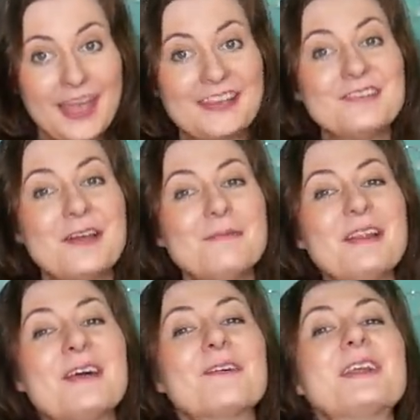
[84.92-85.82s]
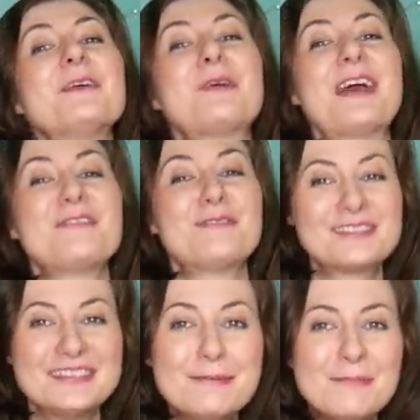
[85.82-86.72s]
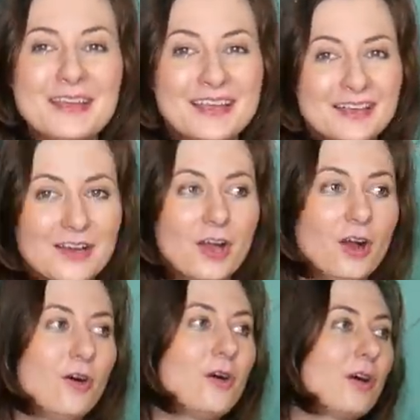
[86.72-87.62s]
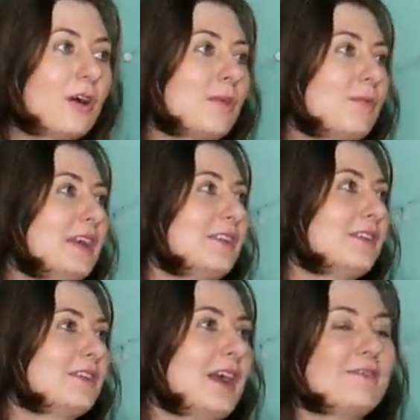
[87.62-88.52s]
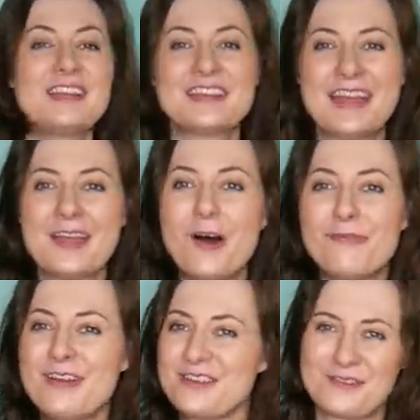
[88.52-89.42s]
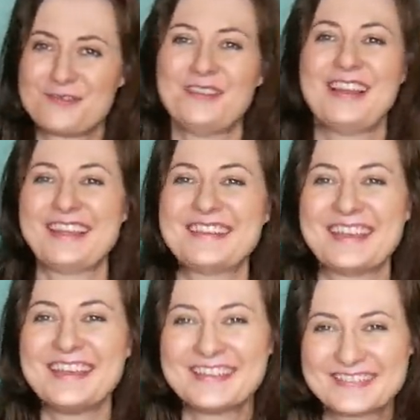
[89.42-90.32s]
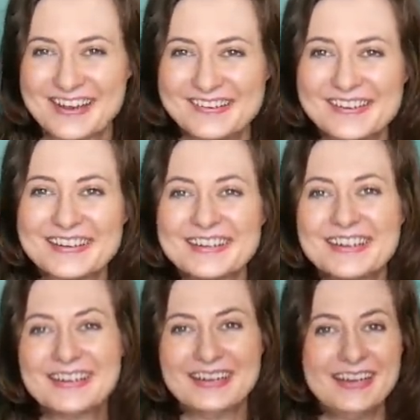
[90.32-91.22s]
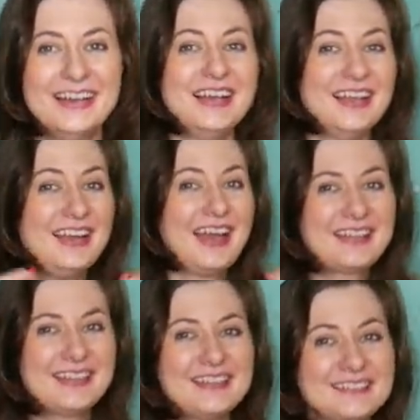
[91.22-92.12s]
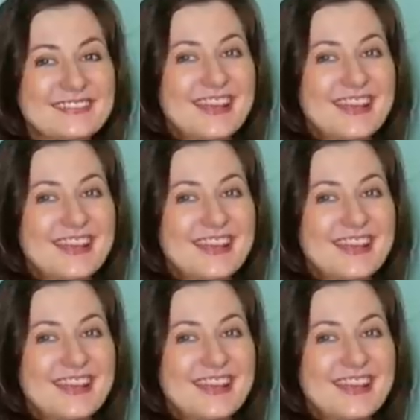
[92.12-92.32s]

that you normally only wear for sleeping or when you're having a day off and don't feel like taking a shower. Like this